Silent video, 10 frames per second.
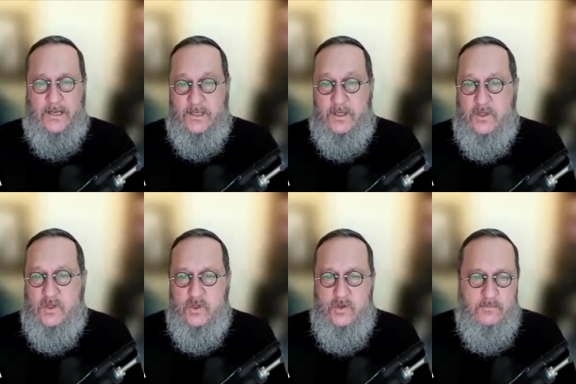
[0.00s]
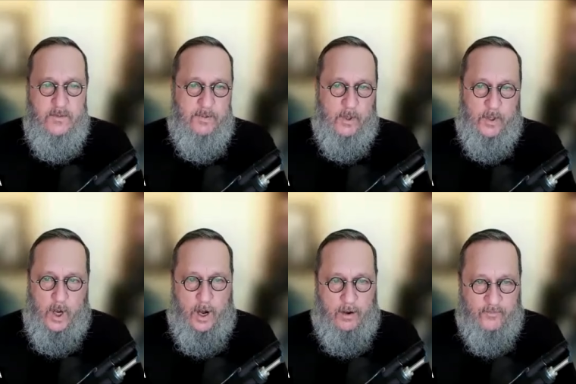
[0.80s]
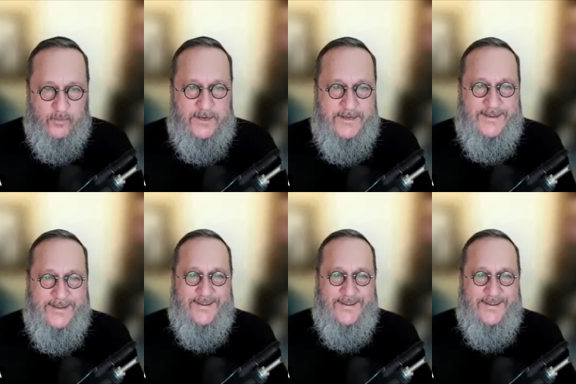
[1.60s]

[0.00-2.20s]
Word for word: and consumed the burnt offering